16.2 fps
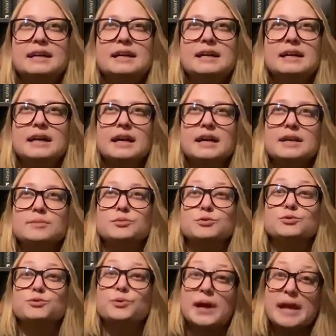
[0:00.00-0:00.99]
I am
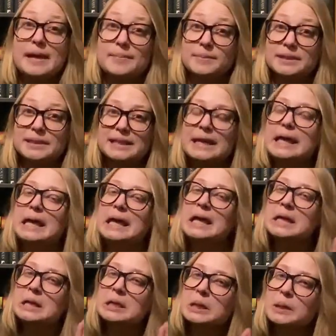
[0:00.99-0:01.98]
rambling. I
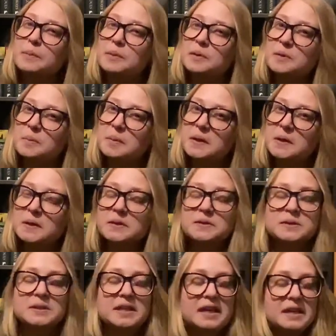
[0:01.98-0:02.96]
had a couple of
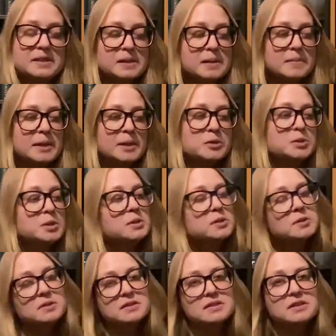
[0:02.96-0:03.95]
beers, as I
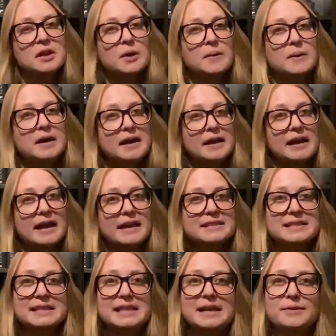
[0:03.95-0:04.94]
mentioned, so as
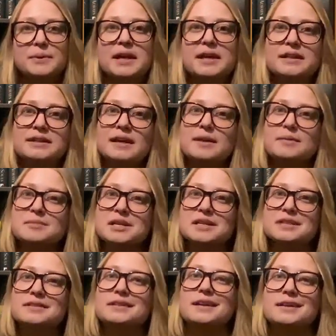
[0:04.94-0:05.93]
a lightweight, I'm
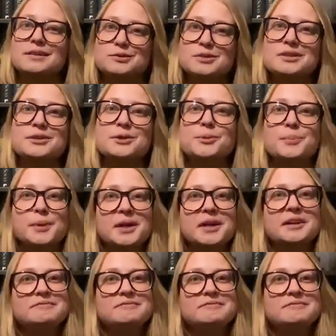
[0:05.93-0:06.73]
not like drunk, but